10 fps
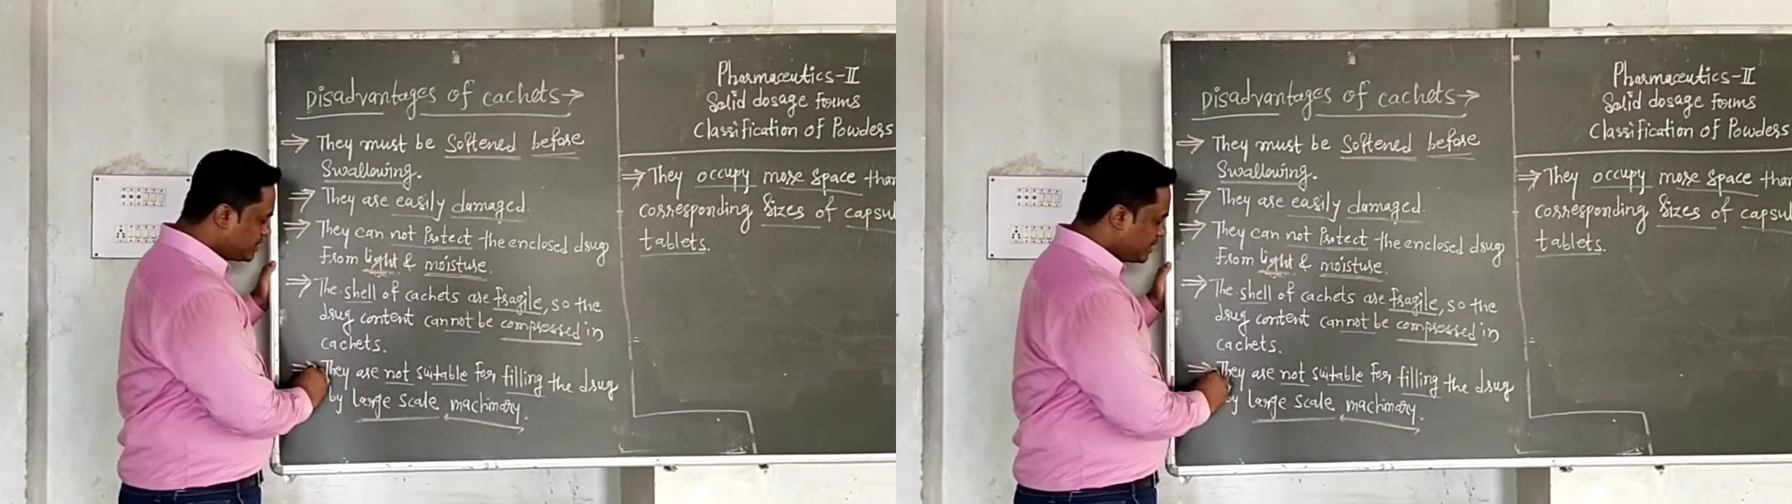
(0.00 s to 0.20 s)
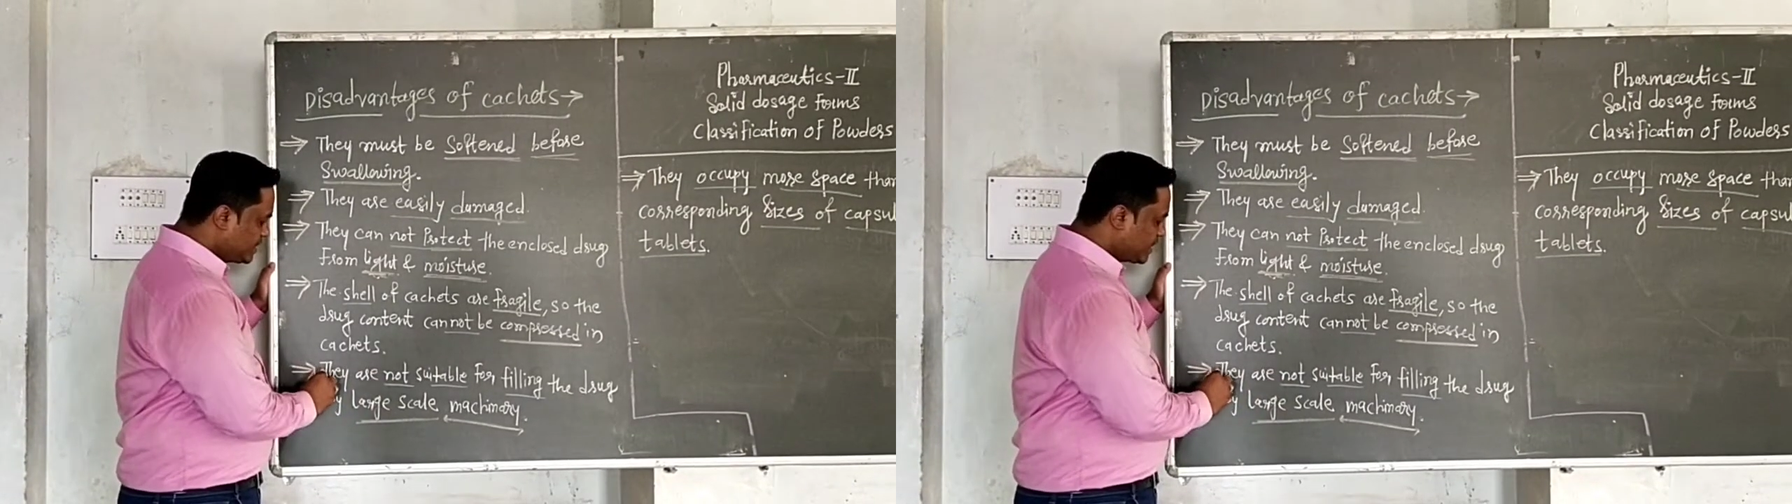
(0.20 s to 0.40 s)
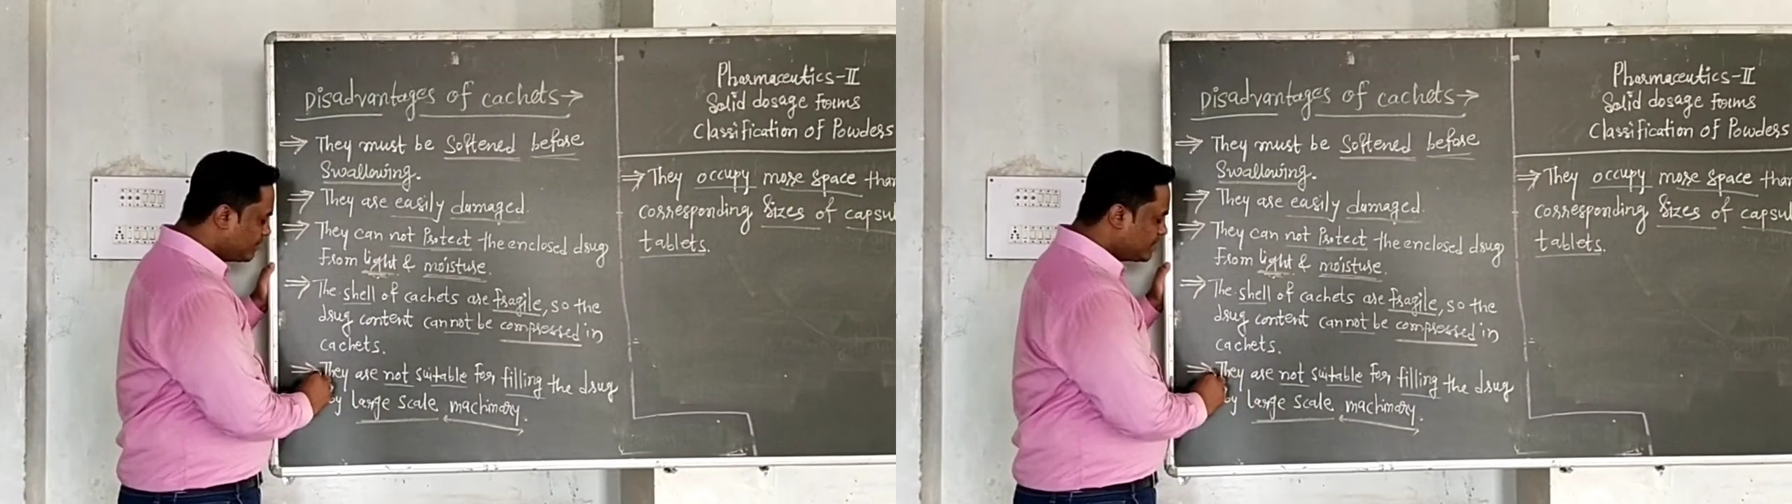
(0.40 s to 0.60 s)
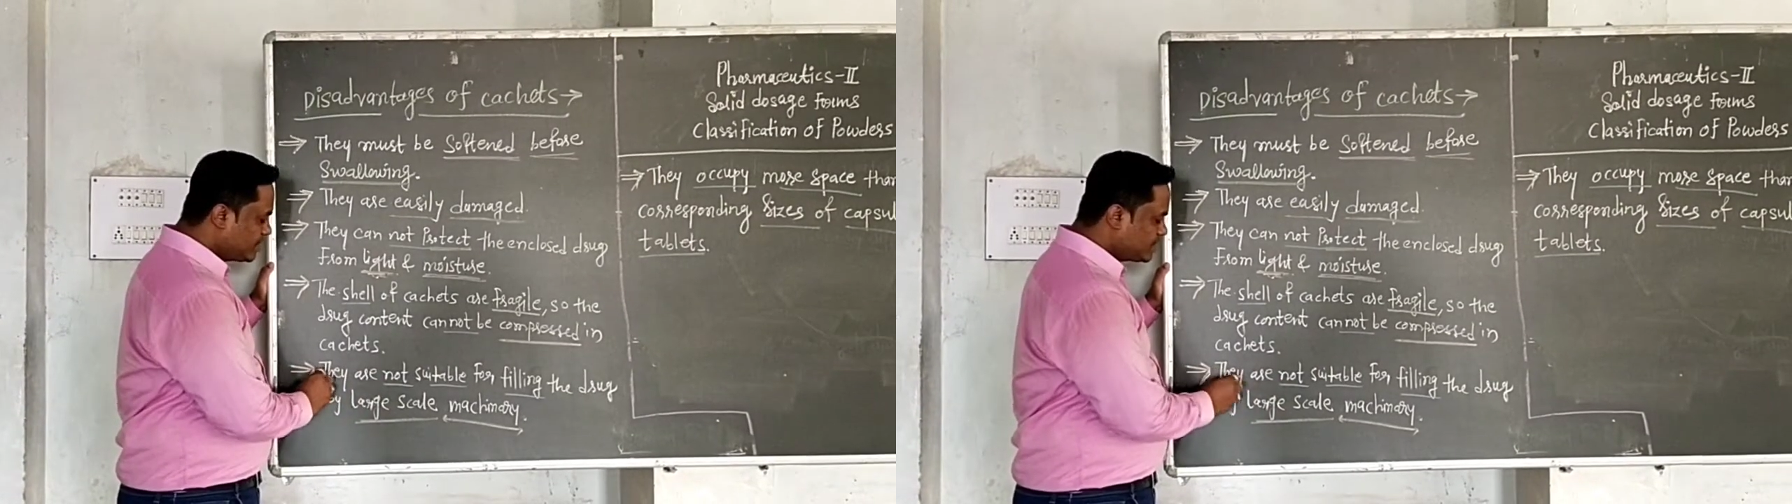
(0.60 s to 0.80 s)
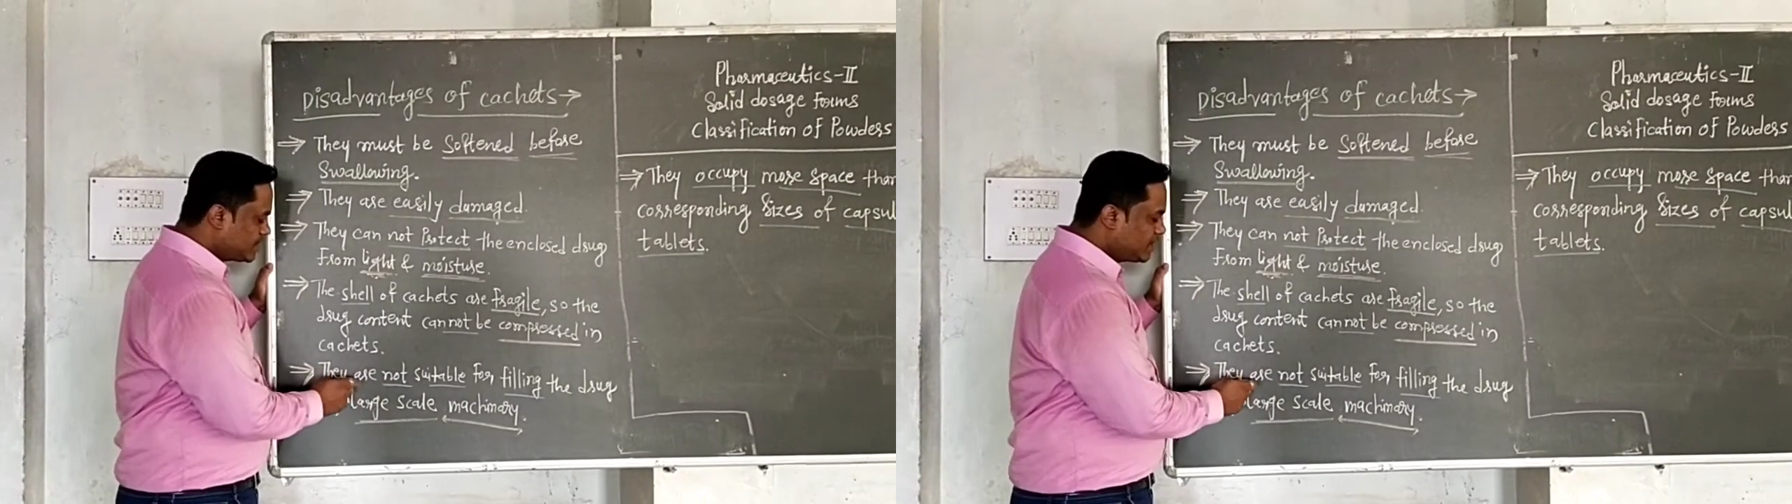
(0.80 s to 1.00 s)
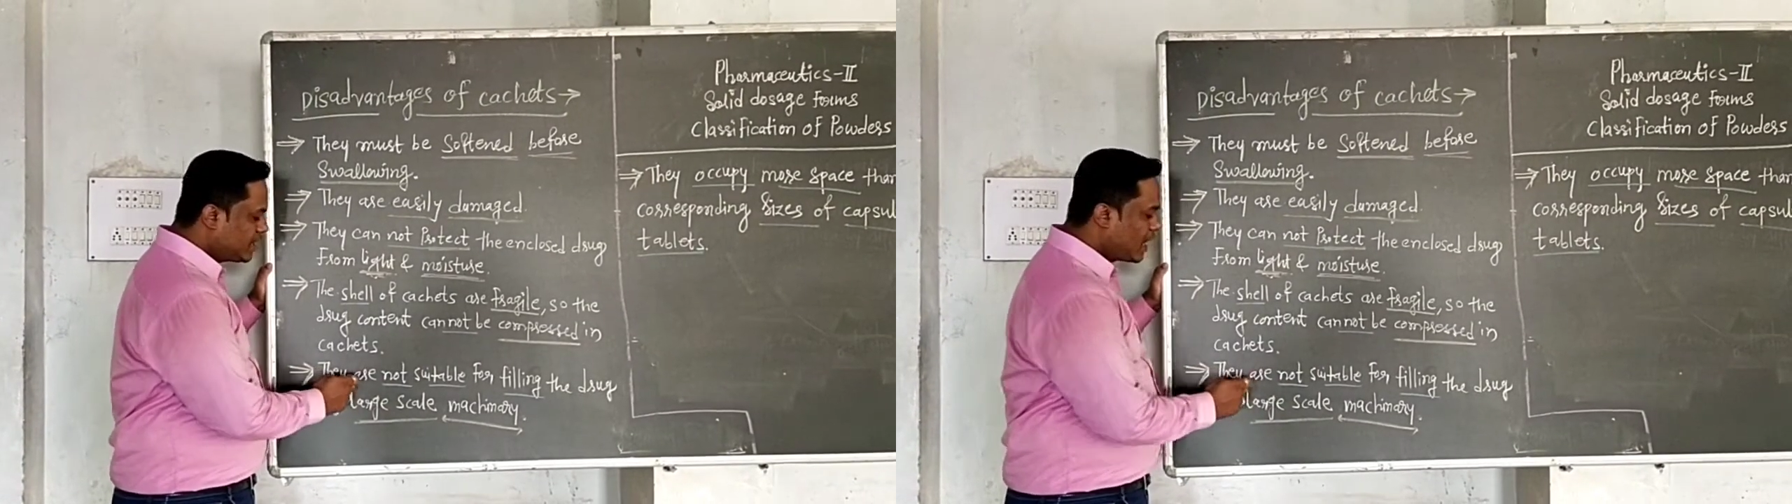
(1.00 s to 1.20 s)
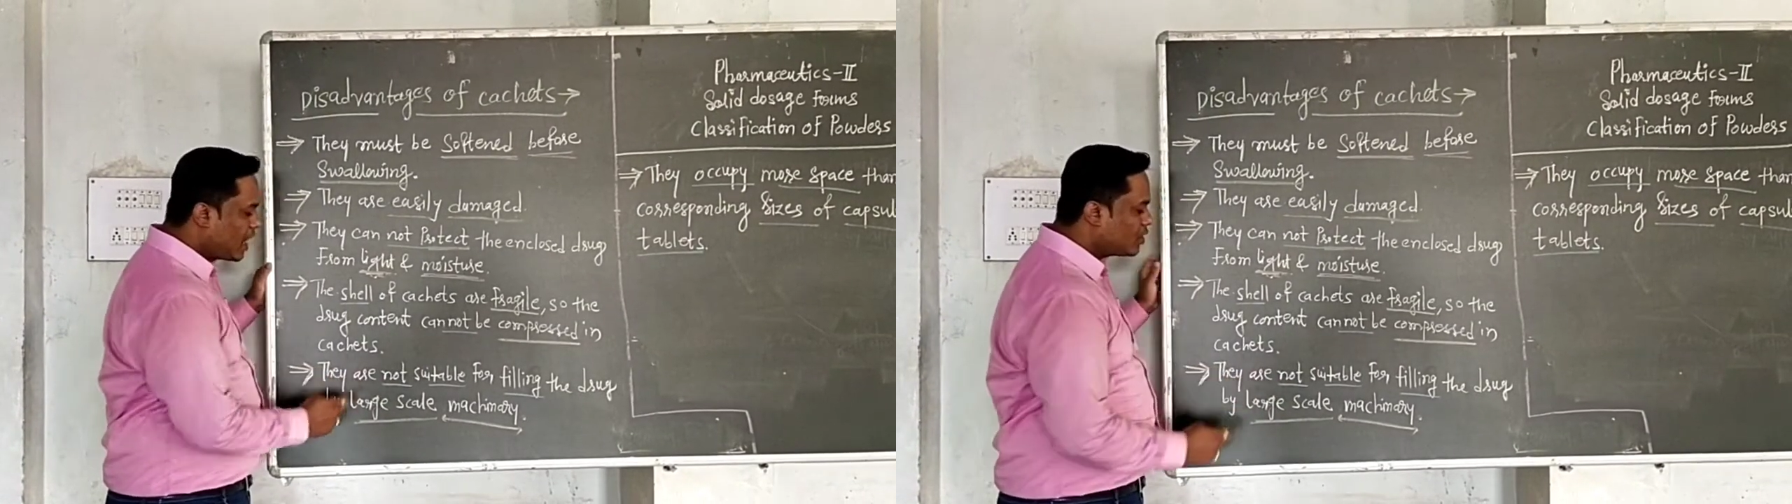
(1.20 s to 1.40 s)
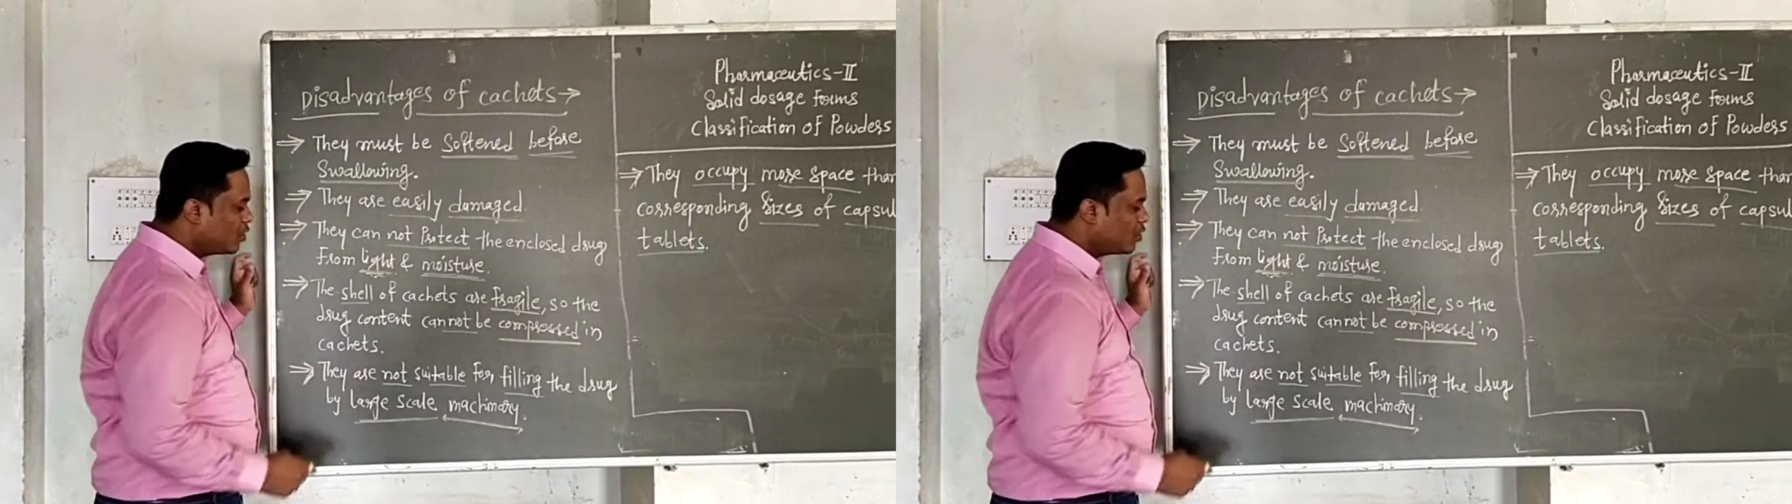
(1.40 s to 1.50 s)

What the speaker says: disadvantage is they are